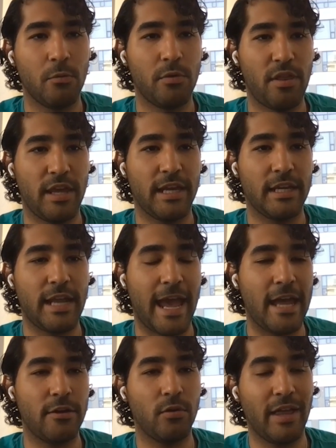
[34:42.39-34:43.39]
where they can
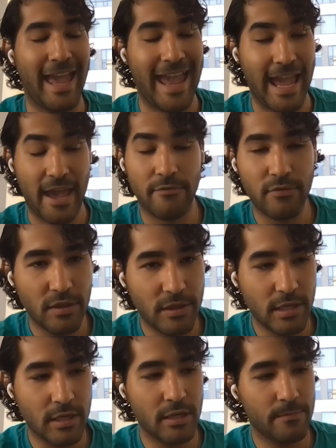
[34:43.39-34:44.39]
handle
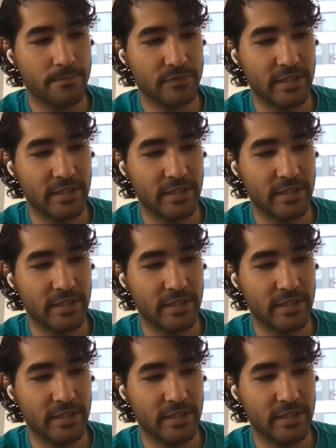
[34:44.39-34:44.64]
everything